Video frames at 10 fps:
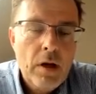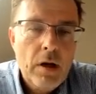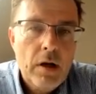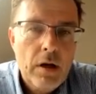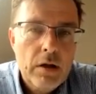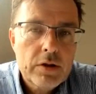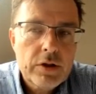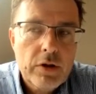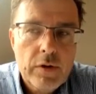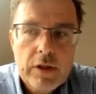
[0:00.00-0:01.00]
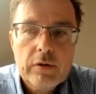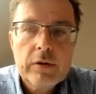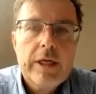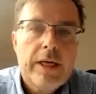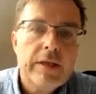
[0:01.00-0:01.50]
So it
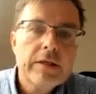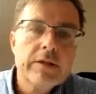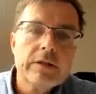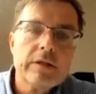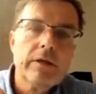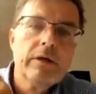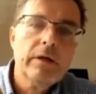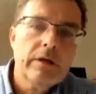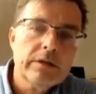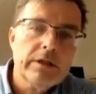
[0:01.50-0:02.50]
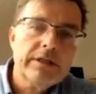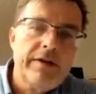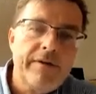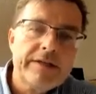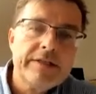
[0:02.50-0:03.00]
contains the
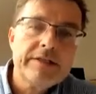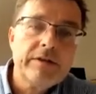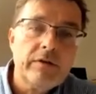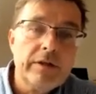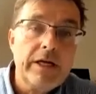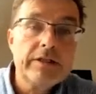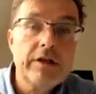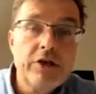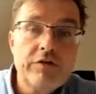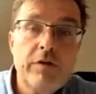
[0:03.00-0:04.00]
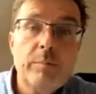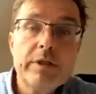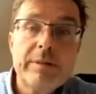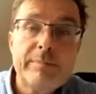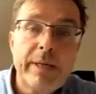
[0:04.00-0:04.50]
devices, it contains the dish for
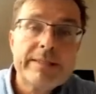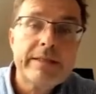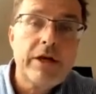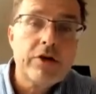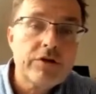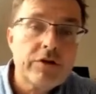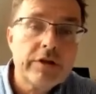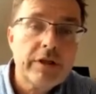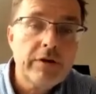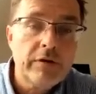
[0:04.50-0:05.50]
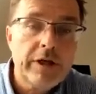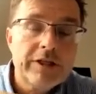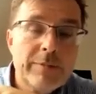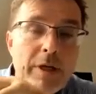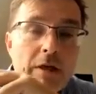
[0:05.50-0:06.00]
the presentation, it contains
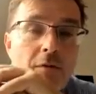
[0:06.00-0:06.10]
a bottle